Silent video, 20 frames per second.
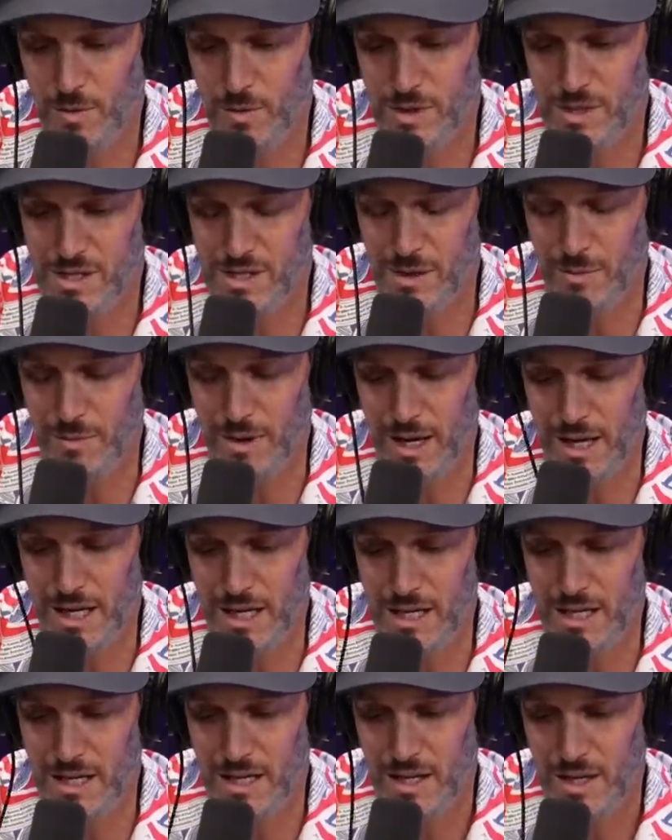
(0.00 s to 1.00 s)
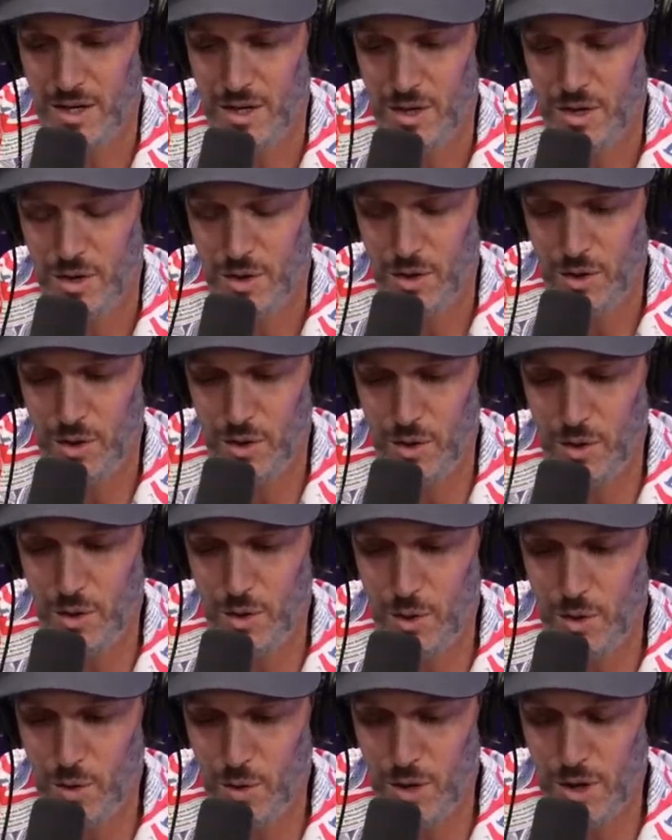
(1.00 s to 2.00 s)
was somebody
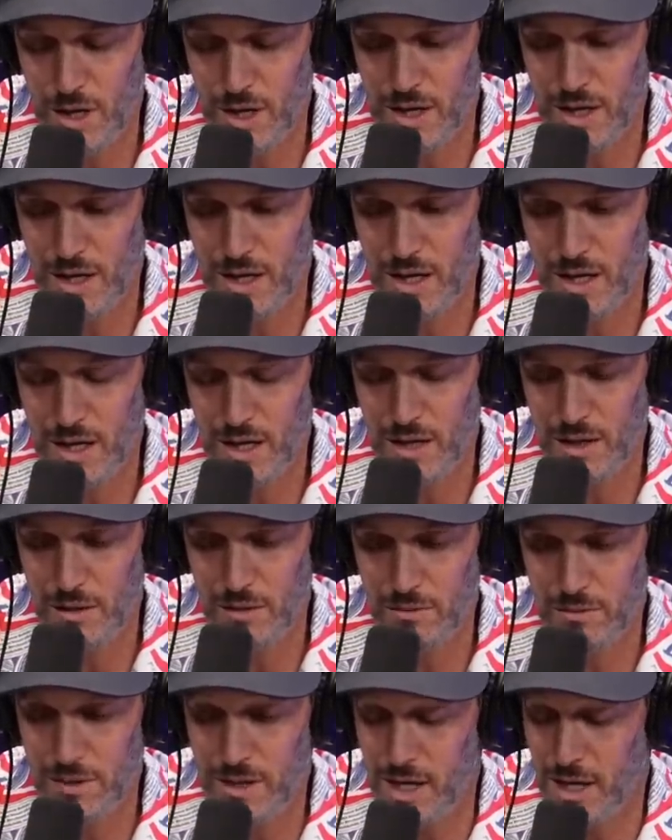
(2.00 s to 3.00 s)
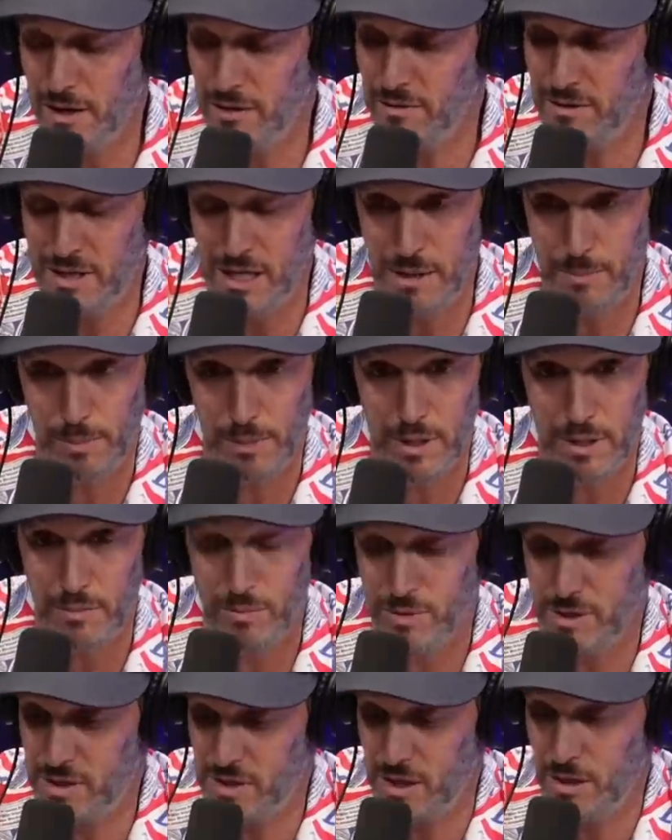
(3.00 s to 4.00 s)
who cared
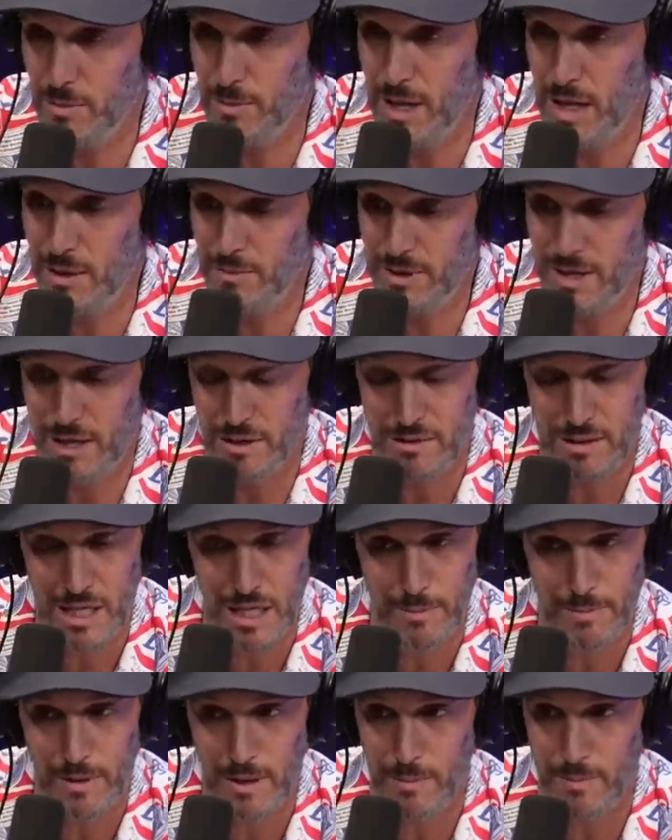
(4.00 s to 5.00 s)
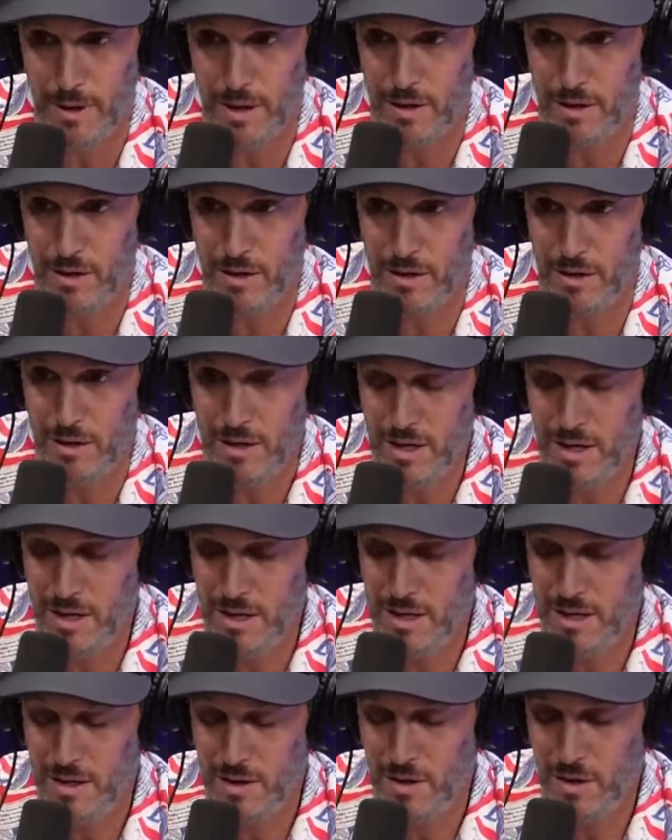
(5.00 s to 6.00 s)
deeply. Was a single mom. Cared deeply about her
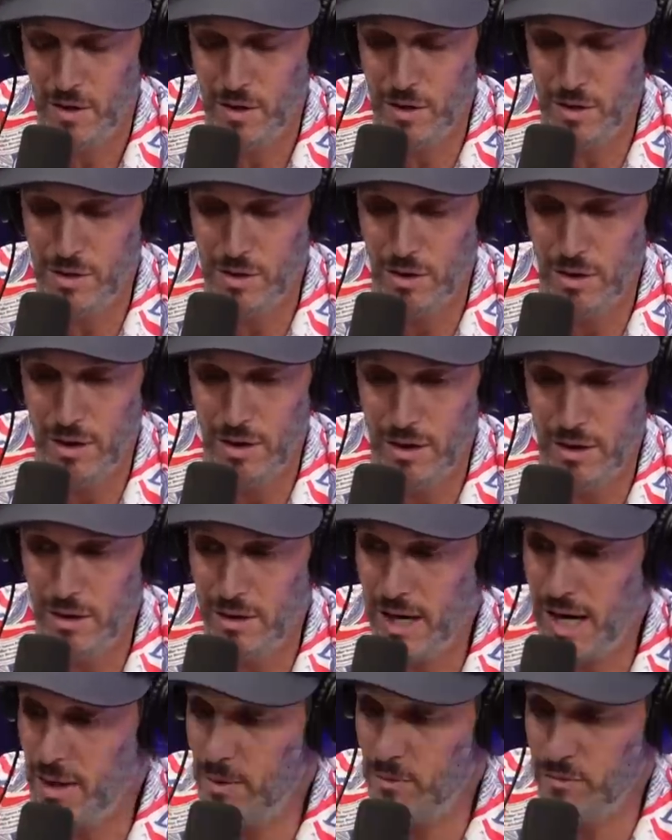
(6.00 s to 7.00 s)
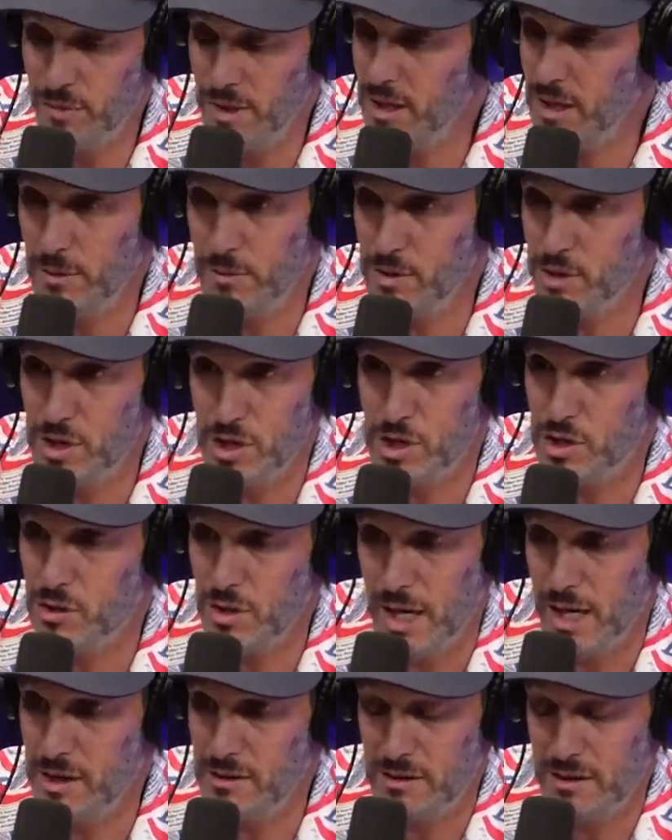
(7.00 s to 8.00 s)
her daughter and really was just
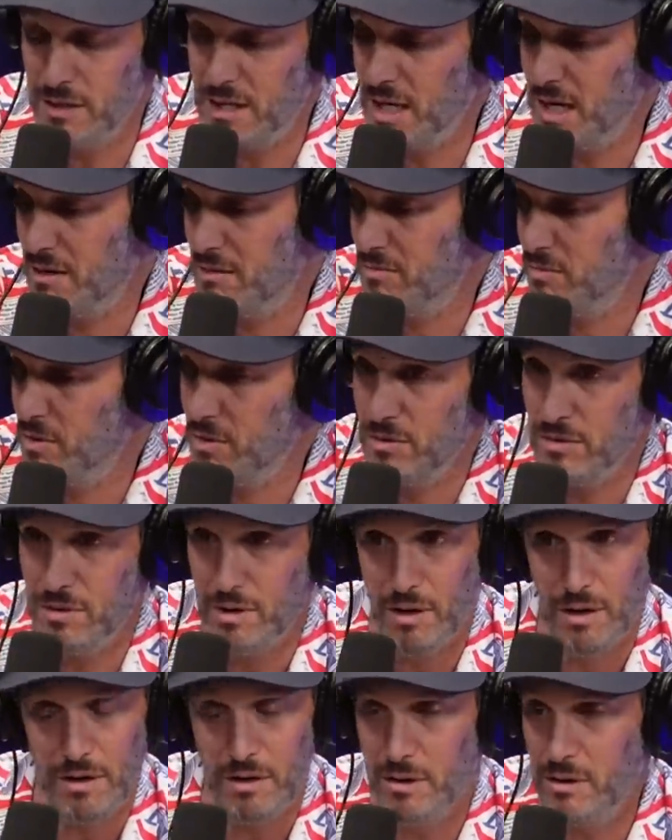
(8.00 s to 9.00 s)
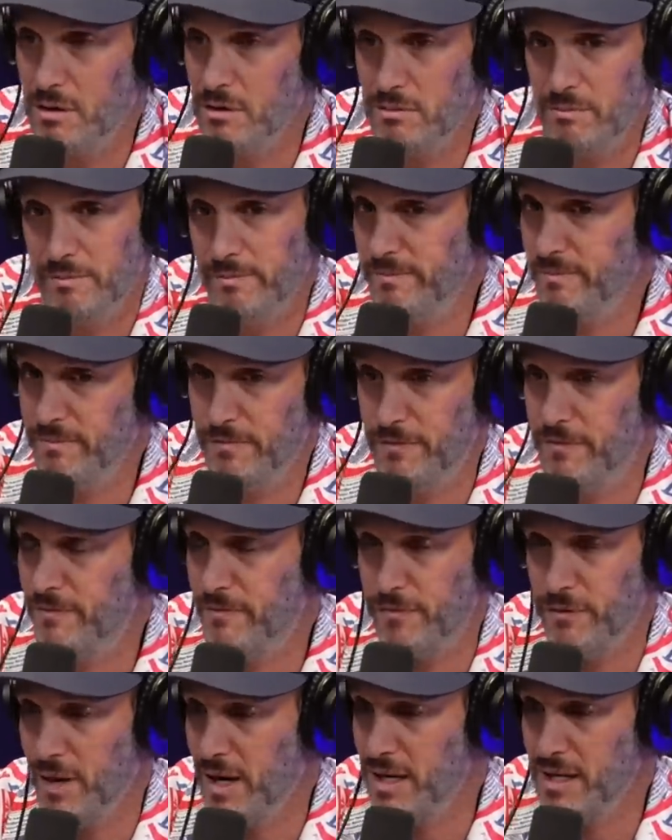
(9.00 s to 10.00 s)
trying to get her daughter
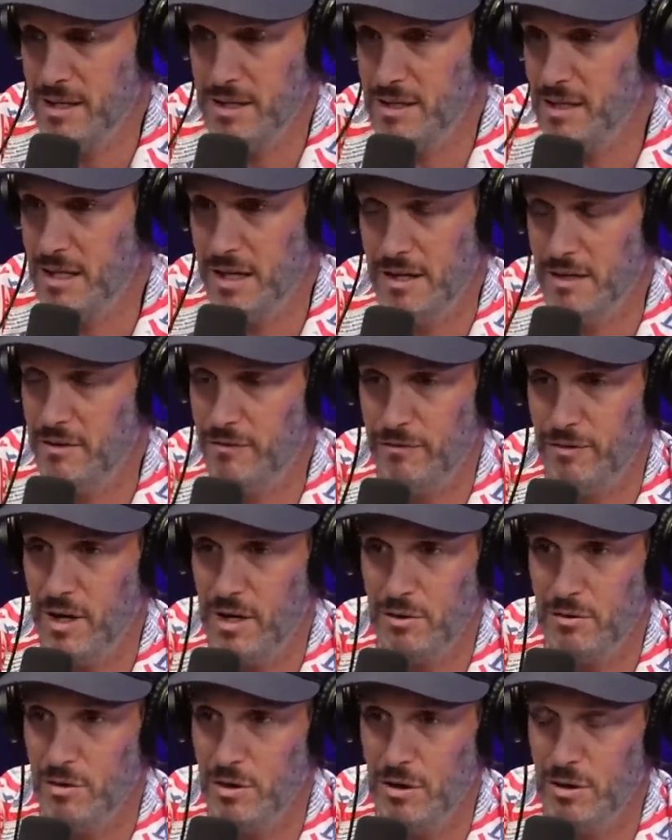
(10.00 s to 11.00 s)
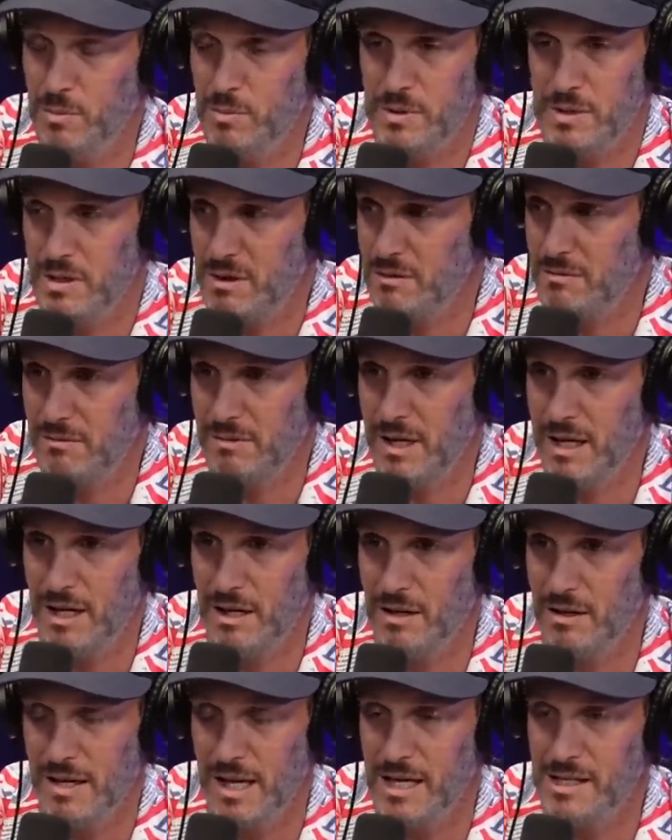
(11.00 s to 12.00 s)
friends and into friend groups and
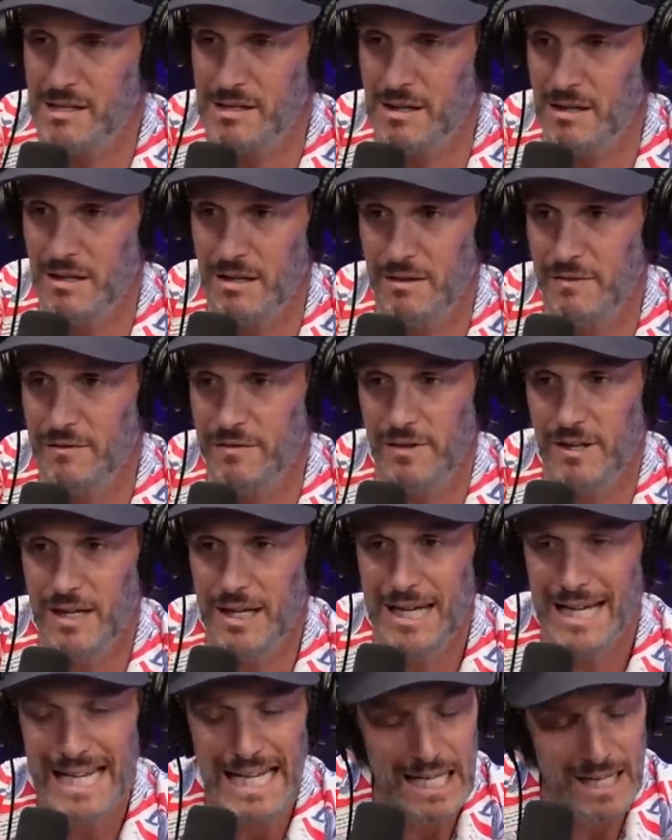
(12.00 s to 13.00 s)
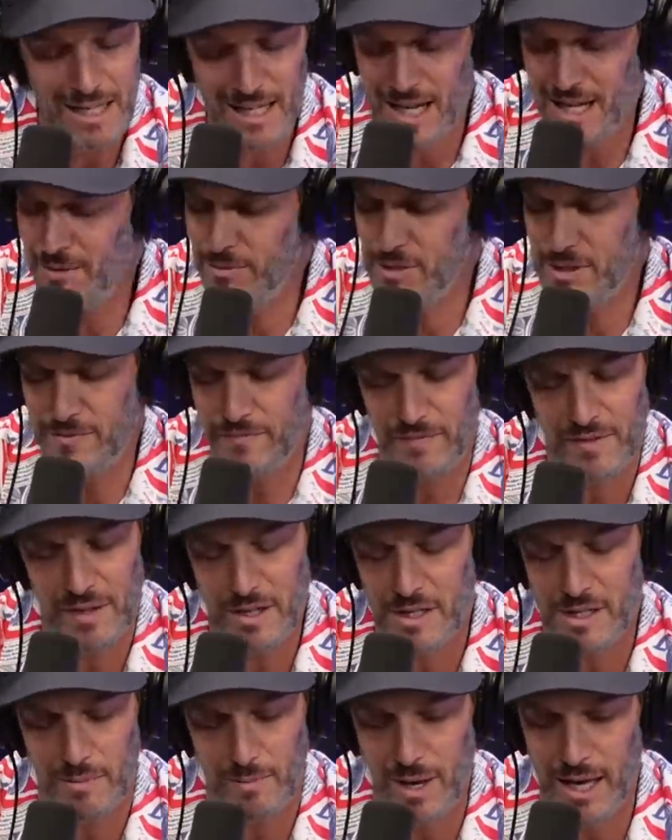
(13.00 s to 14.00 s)
and all that stuff. Yeah, it was.
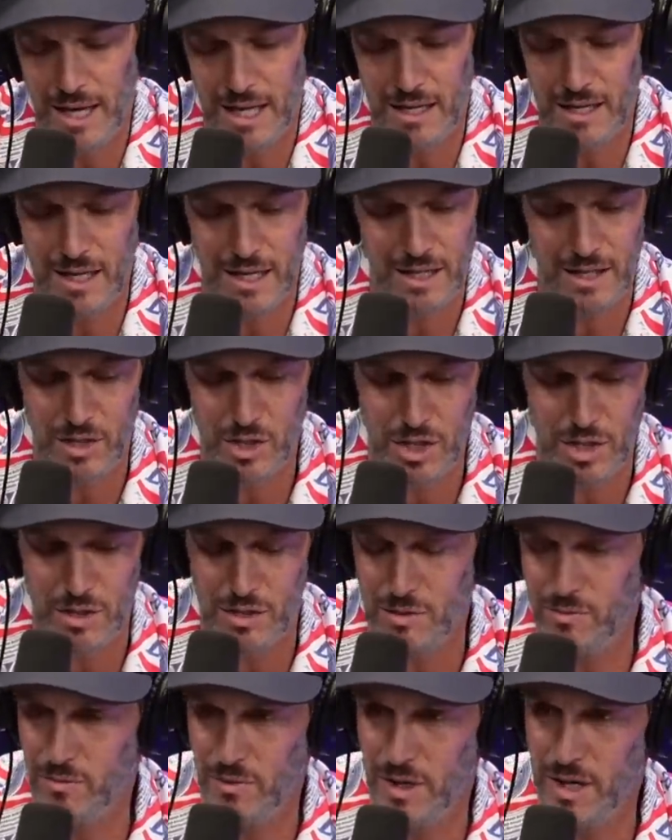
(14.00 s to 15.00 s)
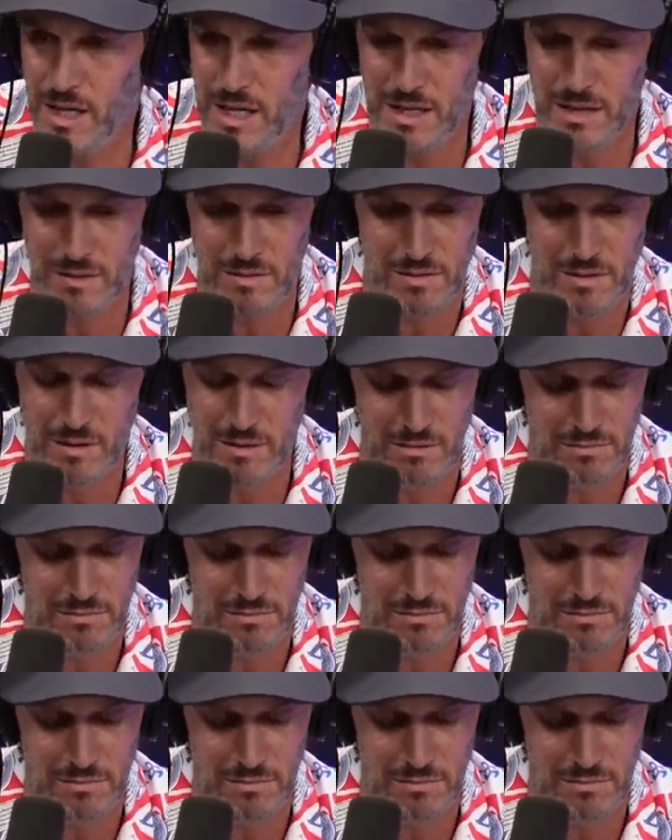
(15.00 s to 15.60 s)
Listen, man, it, it, she's a